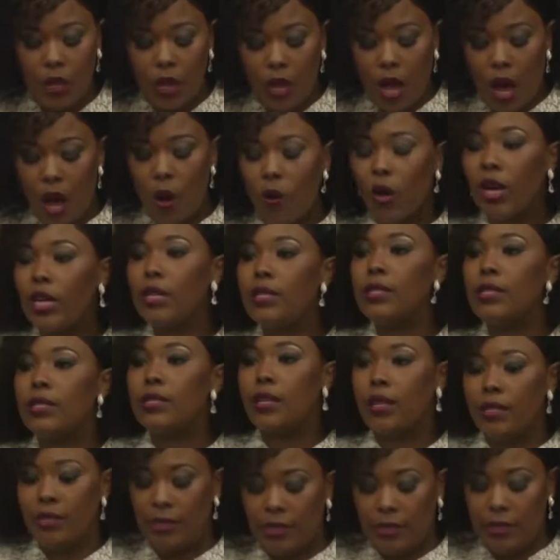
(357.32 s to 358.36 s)
our
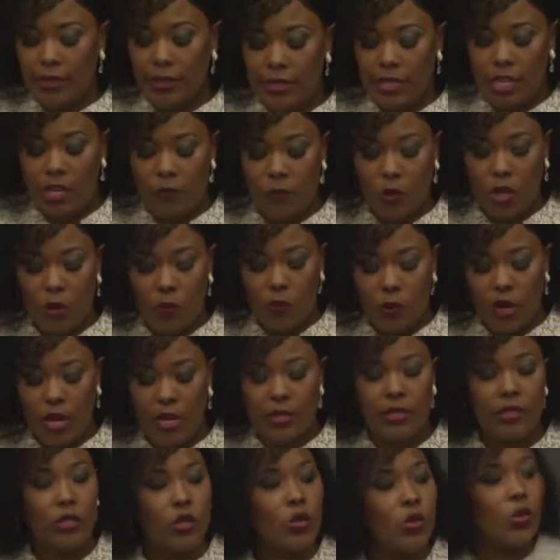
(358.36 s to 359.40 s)
consultant team
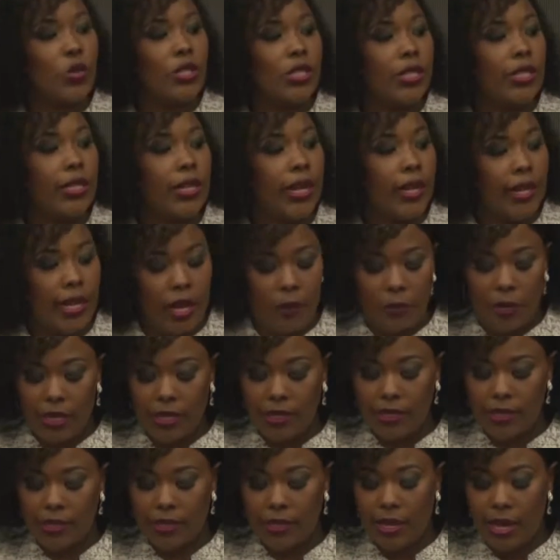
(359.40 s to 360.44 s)
comprising Coastal
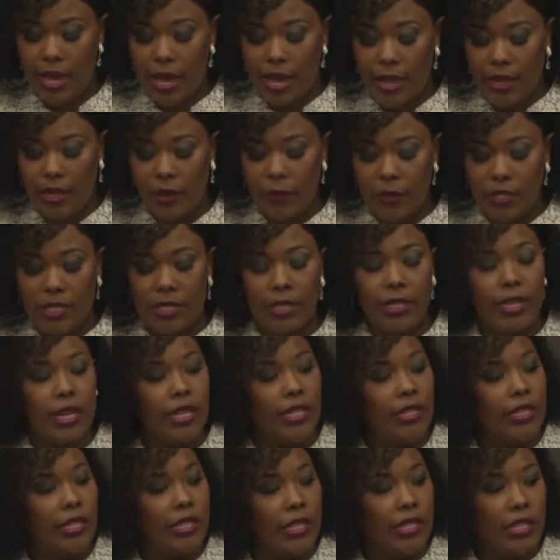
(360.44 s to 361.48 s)
Dynamics Limited
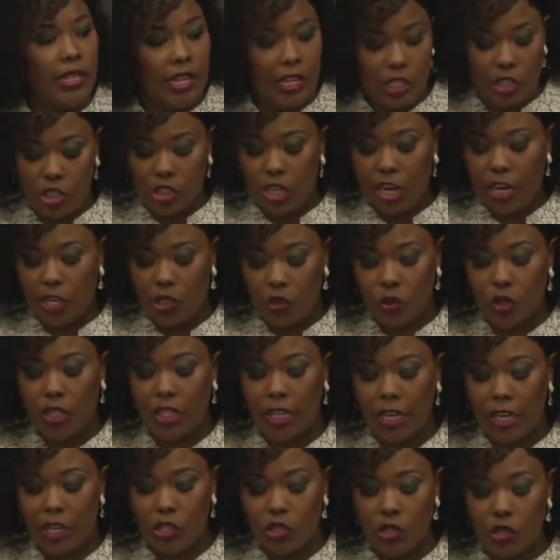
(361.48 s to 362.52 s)
and the Danish
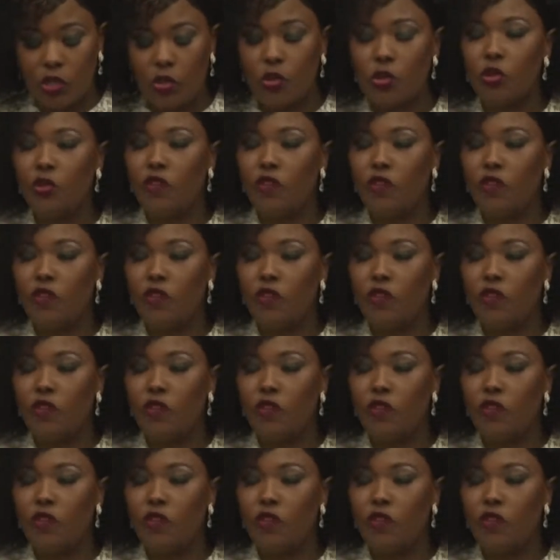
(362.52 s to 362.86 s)
Hydraulic Institute